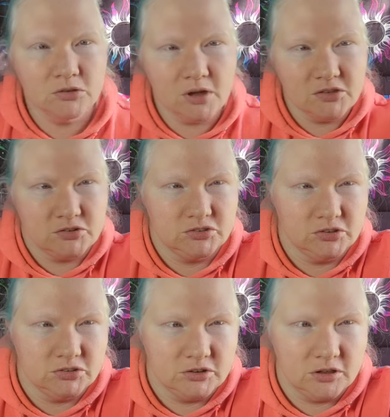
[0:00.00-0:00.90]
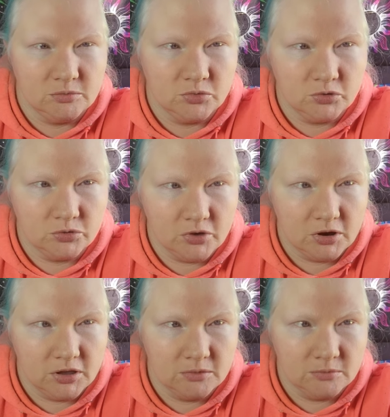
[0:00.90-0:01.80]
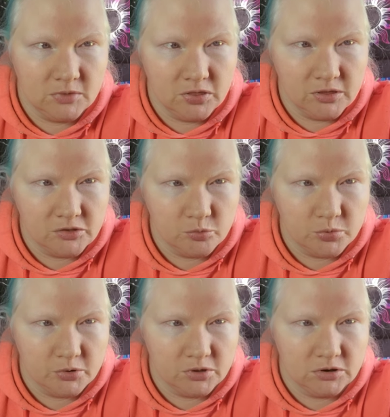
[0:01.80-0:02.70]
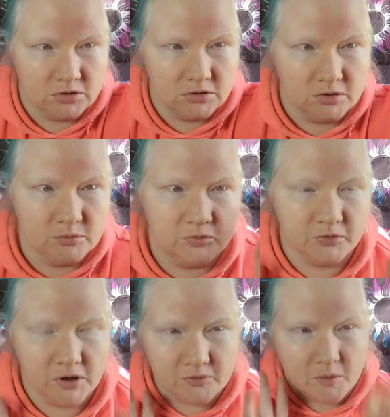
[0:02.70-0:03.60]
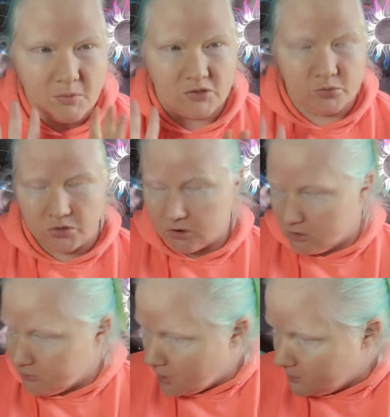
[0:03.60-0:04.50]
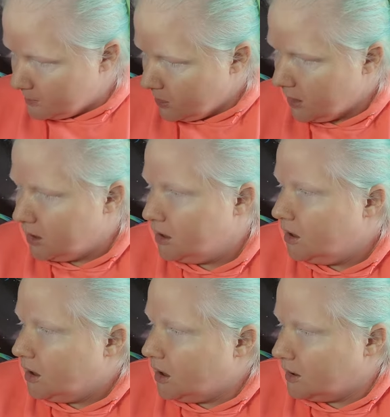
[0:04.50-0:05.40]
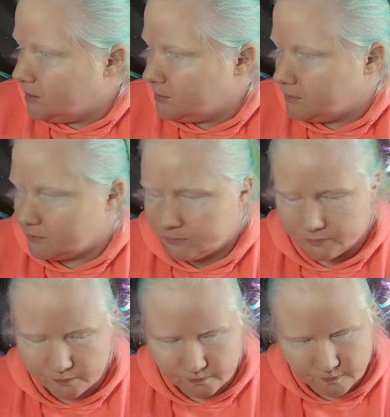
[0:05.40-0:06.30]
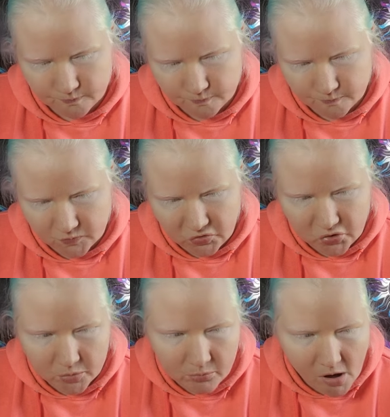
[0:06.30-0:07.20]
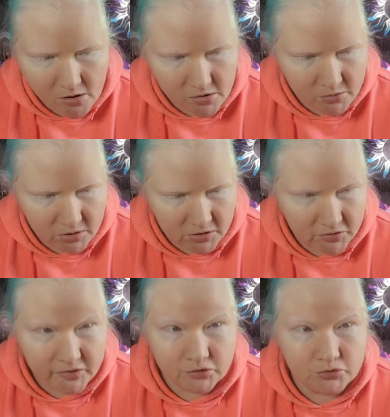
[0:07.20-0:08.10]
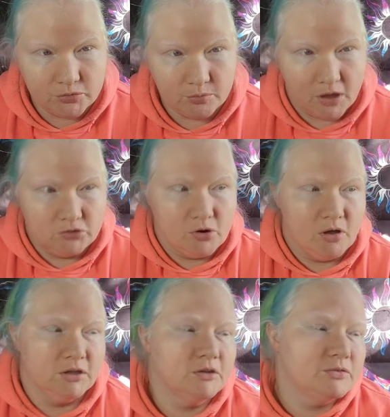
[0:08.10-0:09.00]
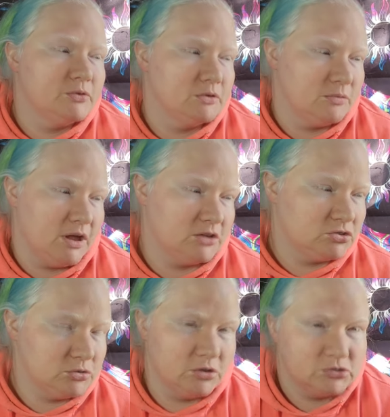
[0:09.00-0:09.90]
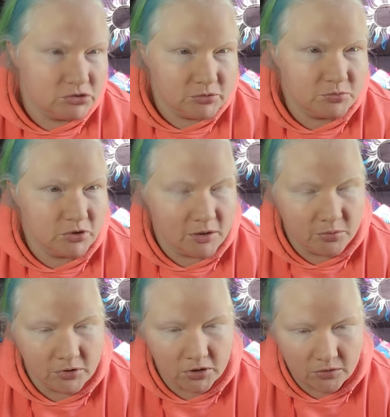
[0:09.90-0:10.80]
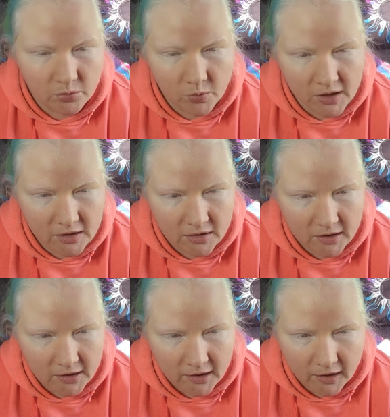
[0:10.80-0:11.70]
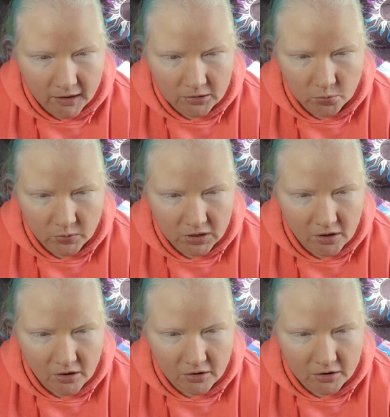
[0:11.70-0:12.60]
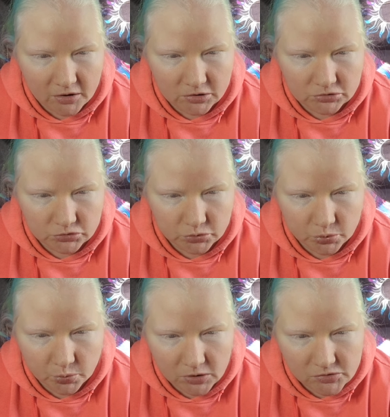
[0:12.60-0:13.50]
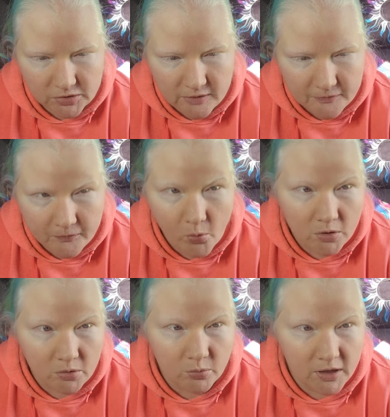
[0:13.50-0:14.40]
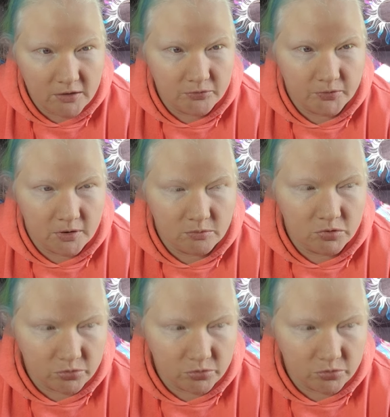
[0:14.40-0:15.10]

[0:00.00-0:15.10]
You guys are tilted. I'm so sorry. My thing is broken. I'm afraid if I mess with it, you're going to fall. Um, tomorrow is the my drawing for my 200 subscriber giveaway, and we are 24 away from